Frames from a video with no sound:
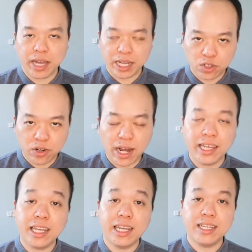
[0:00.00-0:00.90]
you can
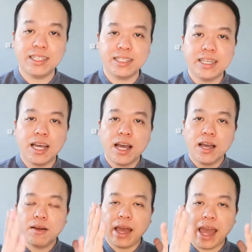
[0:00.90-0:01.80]
try is
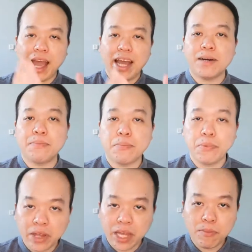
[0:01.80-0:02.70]
add a
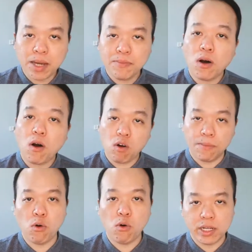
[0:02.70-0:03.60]
premium
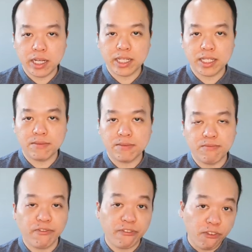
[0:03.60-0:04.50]
or bonus.
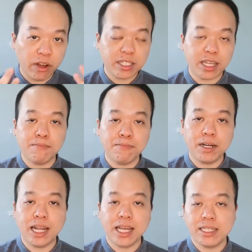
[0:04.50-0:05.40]
For
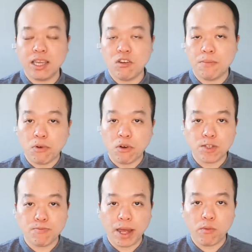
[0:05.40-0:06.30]
example, let's say your
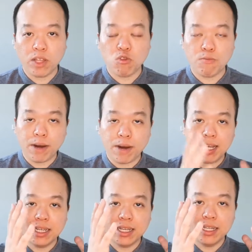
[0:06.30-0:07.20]
prospect want to
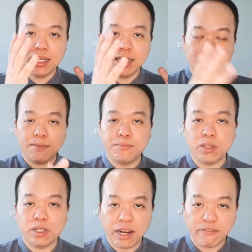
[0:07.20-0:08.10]
buy a
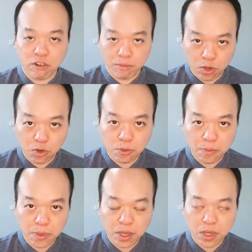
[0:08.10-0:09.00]
product from
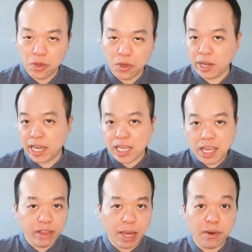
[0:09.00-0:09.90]
you. You can
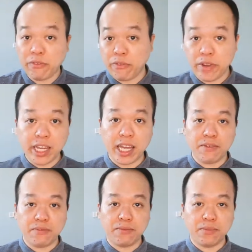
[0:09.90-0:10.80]
give them a free
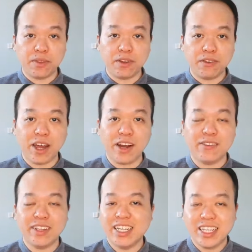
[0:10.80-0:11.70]
gift.
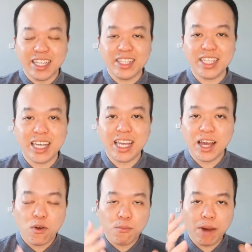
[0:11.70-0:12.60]
Well, you see,
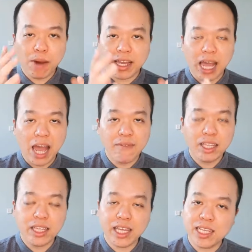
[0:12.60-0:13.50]
by
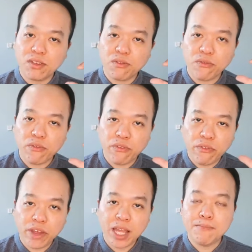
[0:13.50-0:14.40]
having this
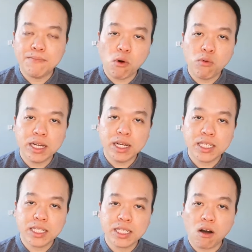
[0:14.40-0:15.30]
free
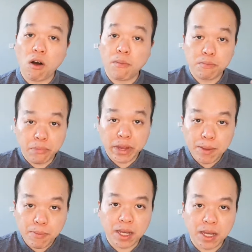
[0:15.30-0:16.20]
bonus or
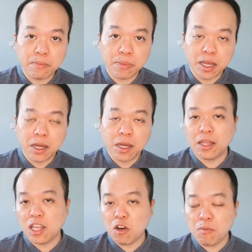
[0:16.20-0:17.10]
premium,
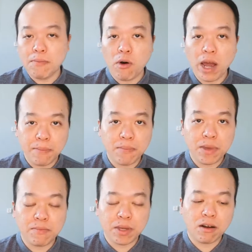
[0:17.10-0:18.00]
they'll be more
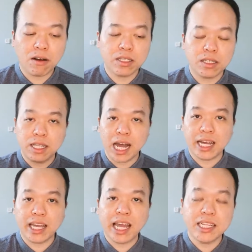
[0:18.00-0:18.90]
happy because they
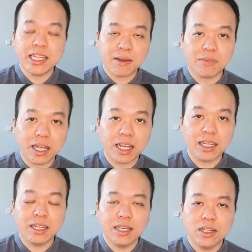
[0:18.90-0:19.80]
are gaining something.
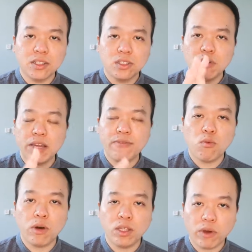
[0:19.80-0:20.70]
So if
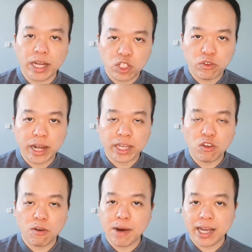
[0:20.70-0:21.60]
you want to
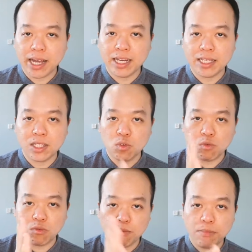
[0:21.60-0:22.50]
attract your buyers
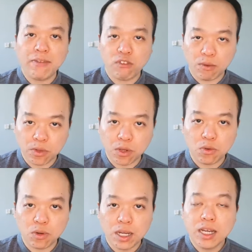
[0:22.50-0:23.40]
to buy from you,